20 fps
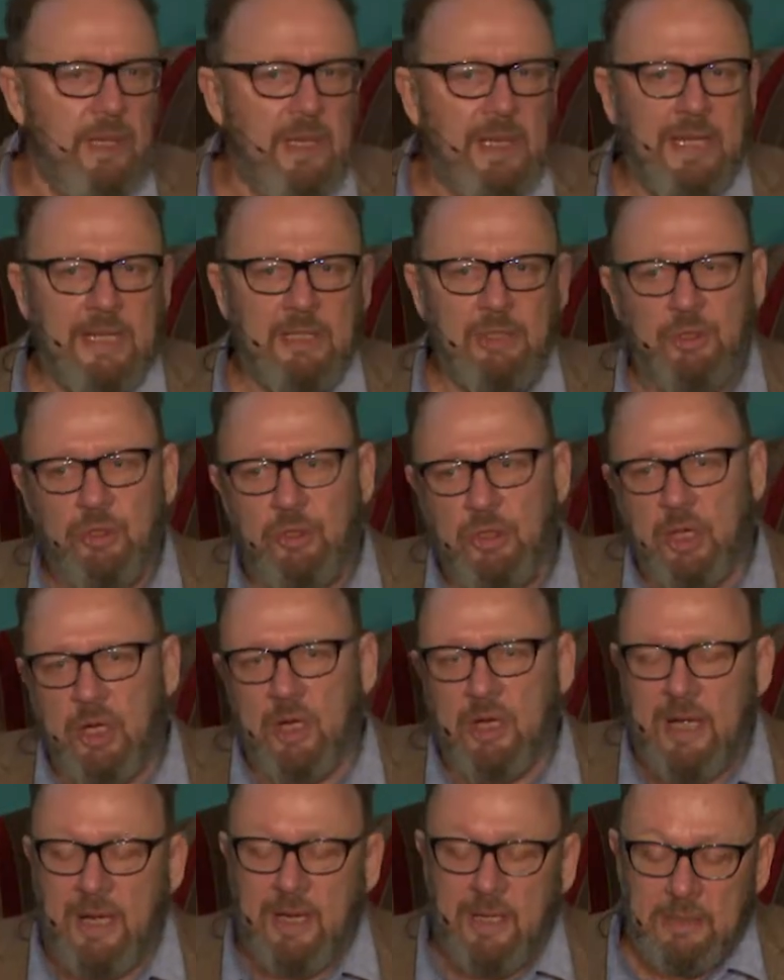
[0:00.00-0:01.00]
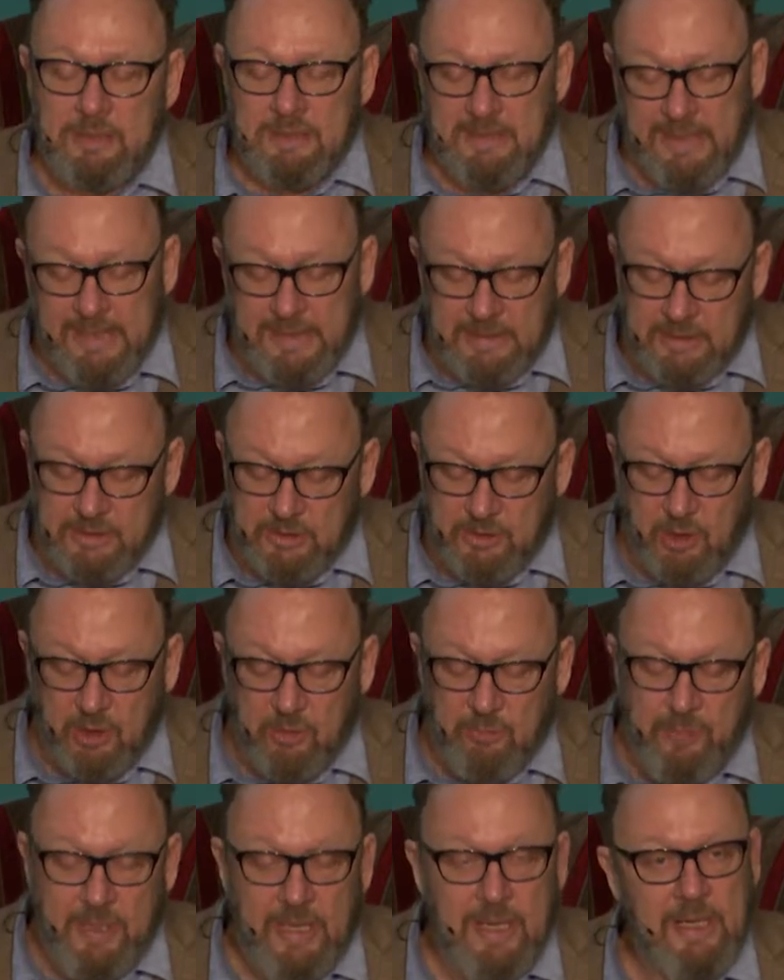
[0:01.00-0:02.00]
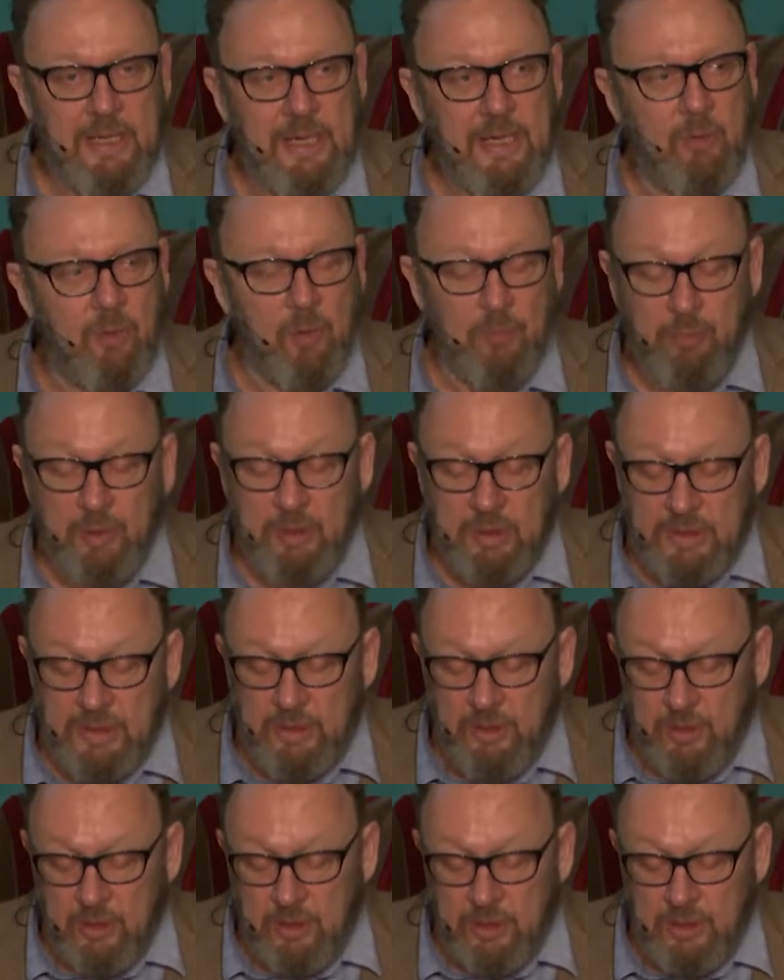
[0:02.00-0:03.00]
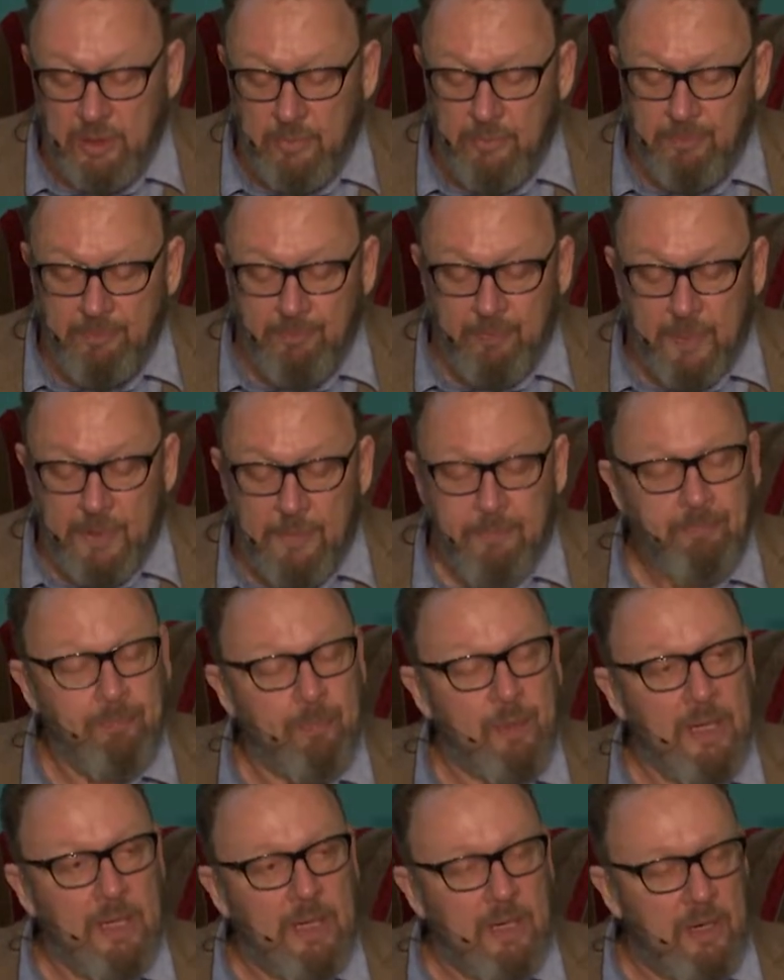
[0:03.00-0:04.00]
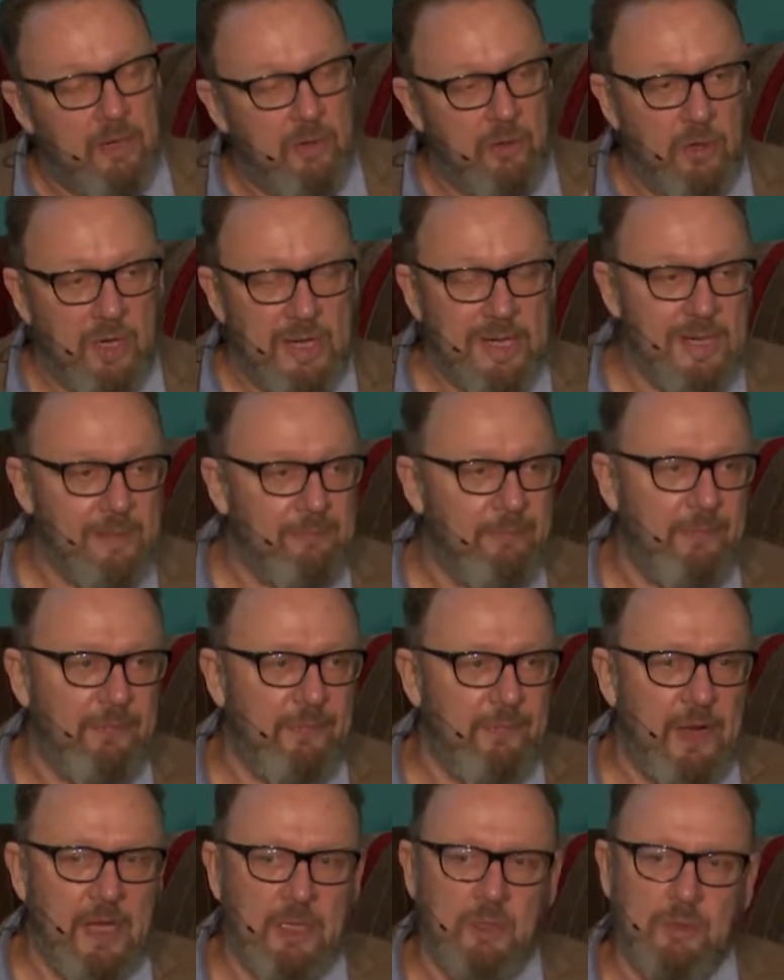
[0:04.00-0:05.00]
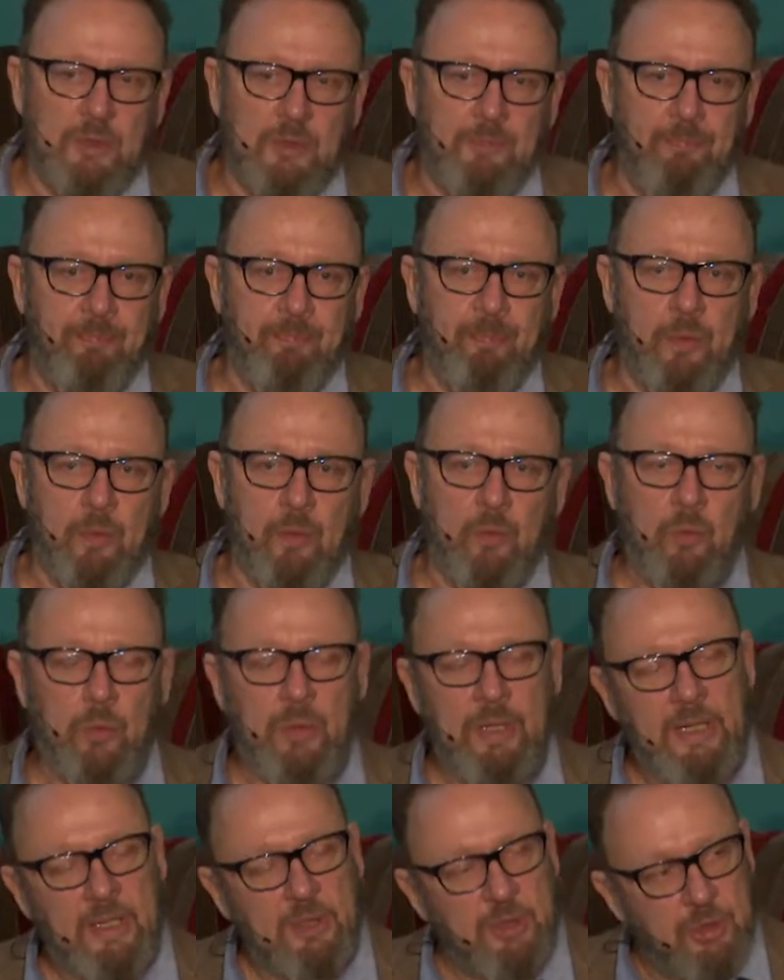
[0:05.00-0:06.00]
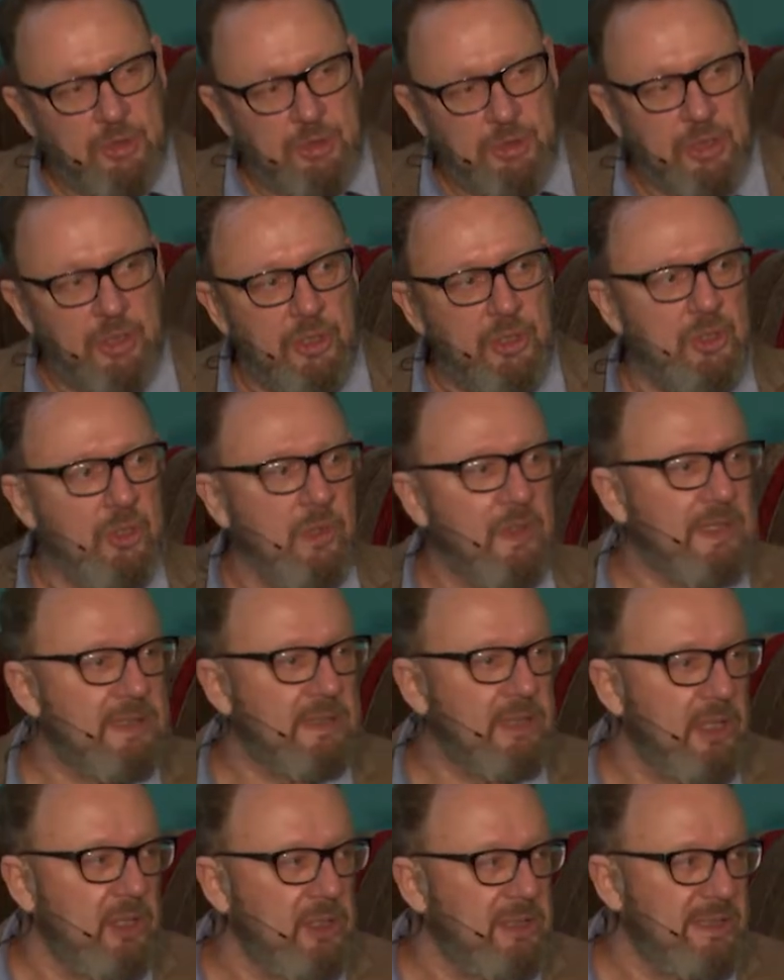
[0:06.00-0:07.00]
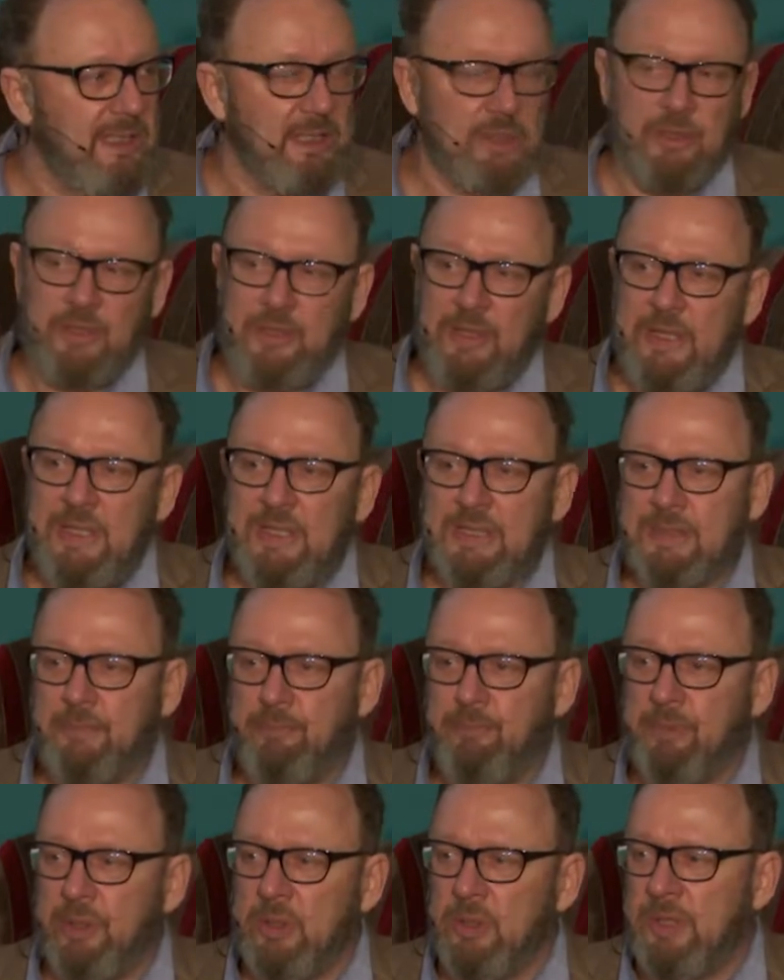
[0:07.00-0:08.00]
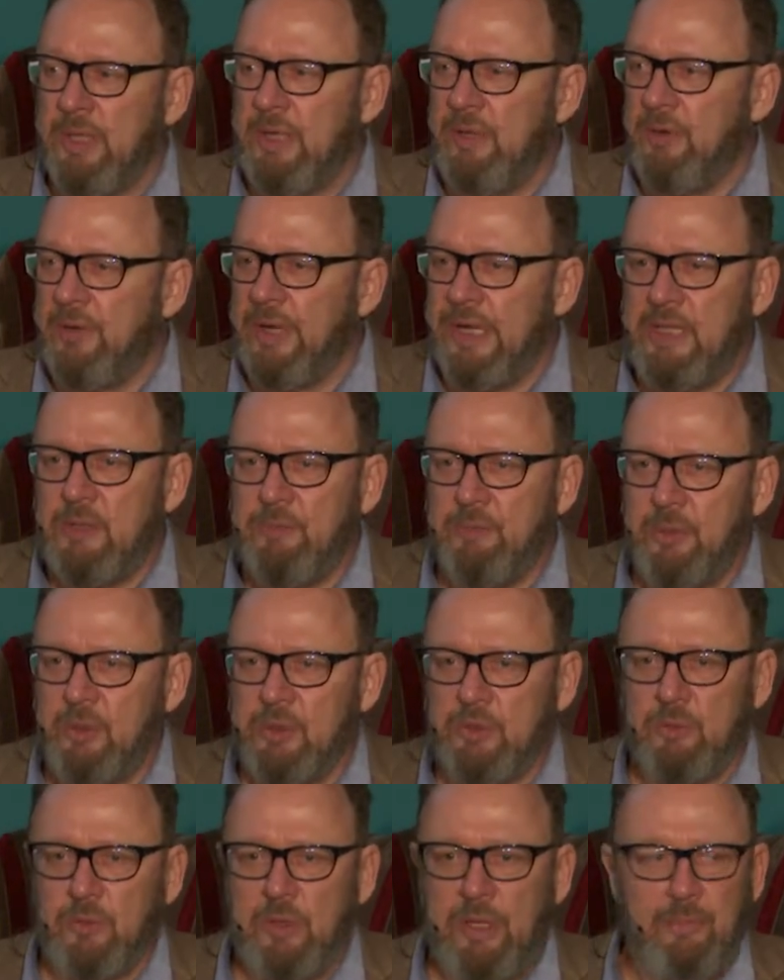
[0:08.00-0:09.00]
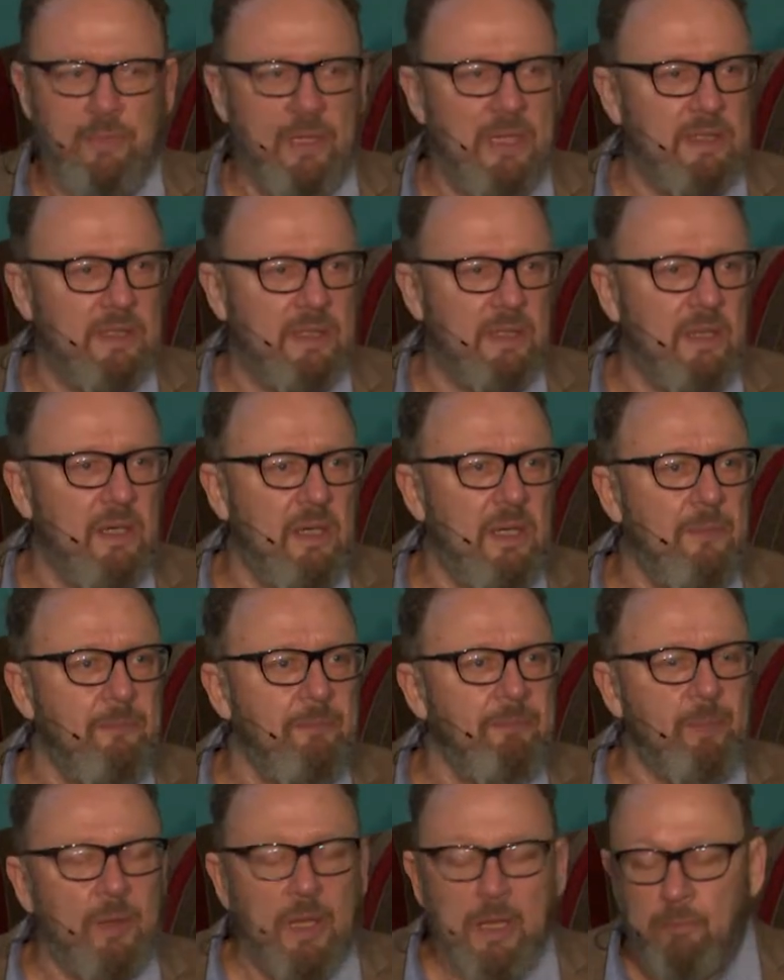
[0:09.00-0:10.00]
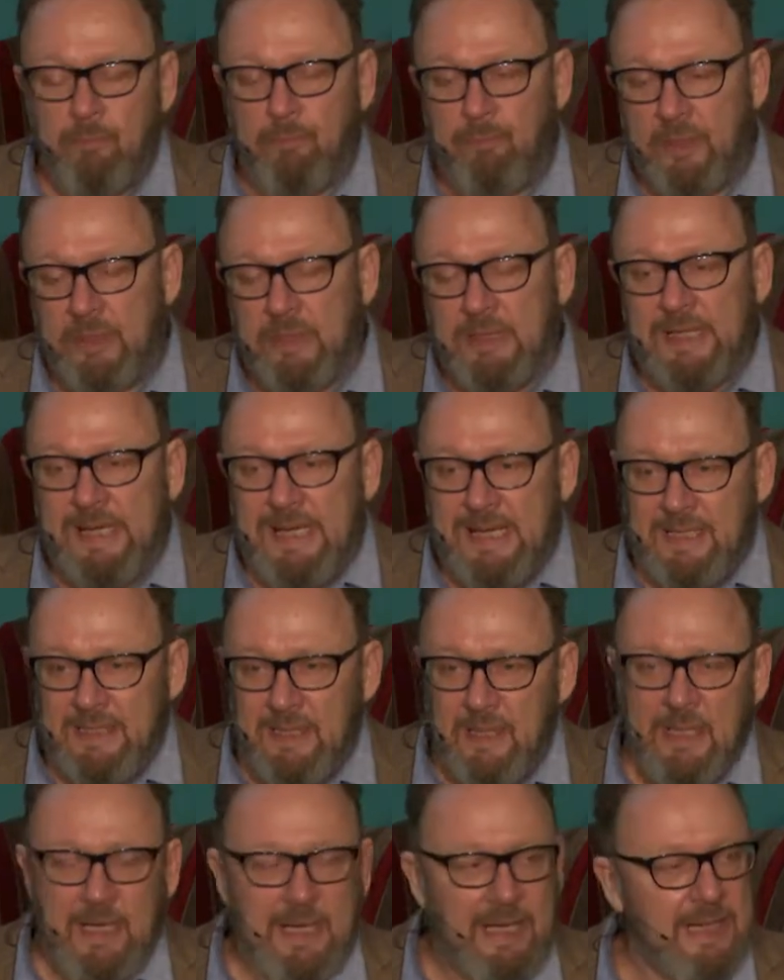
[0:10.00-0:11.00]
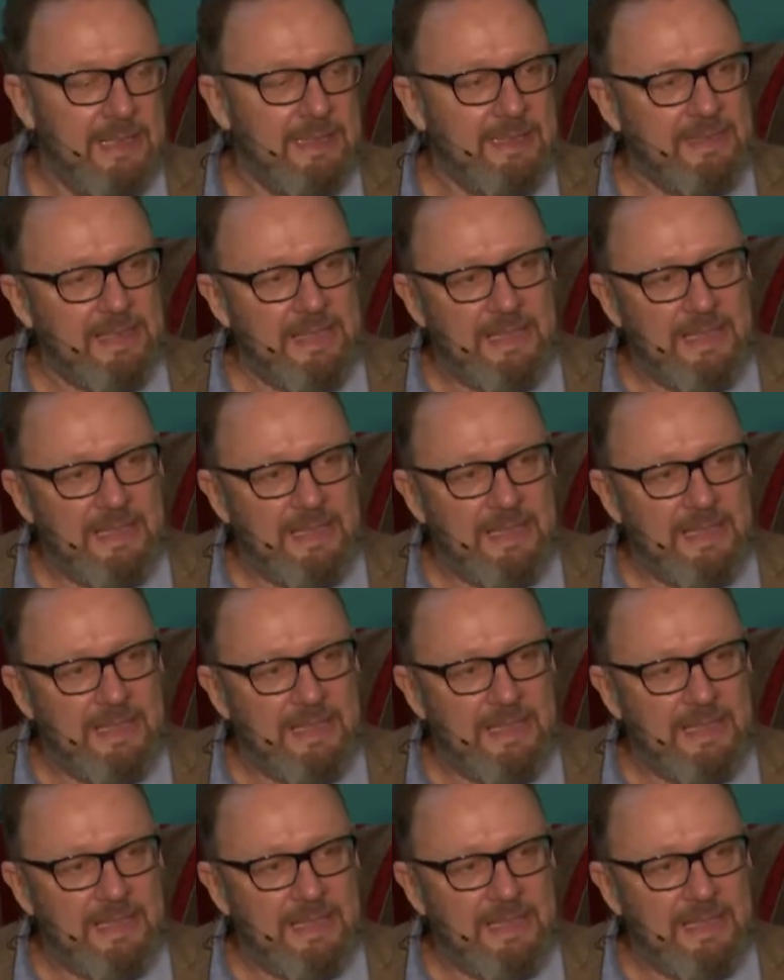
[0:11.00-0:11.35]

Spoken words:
as you go out and start planning or building your home. Right up front, we showed you there's no such thing as a building rate per square meter. Buildaid has